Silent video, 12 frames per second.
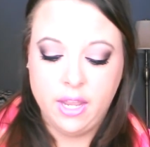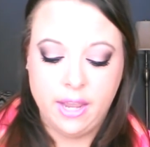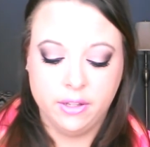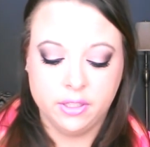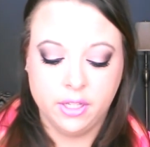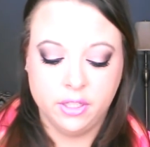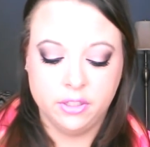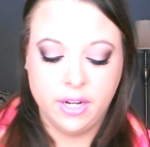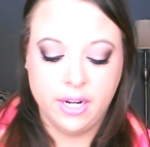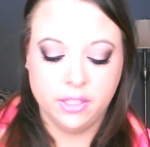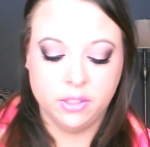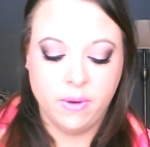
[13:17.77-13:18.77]
I was going to
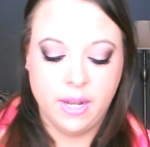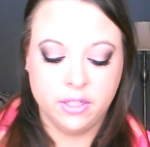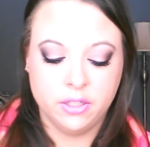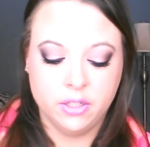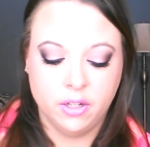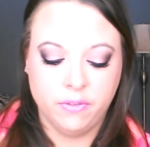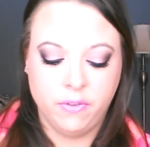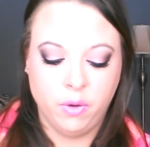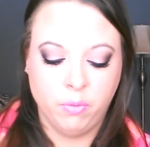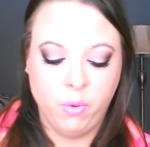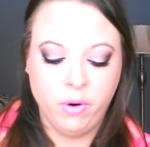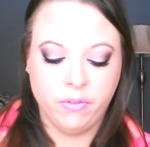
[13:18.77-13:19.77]
try to swatch a few
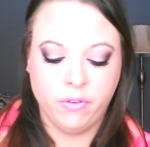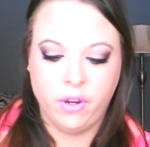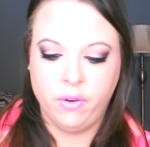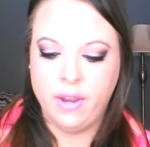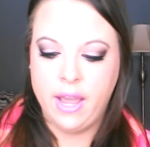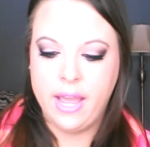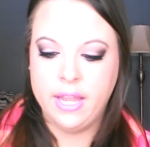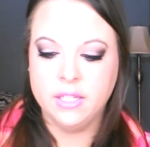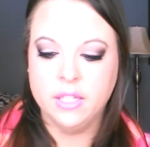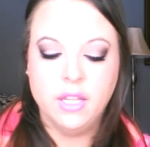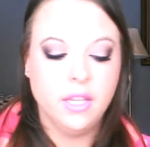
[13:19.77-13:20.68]
more for you guys.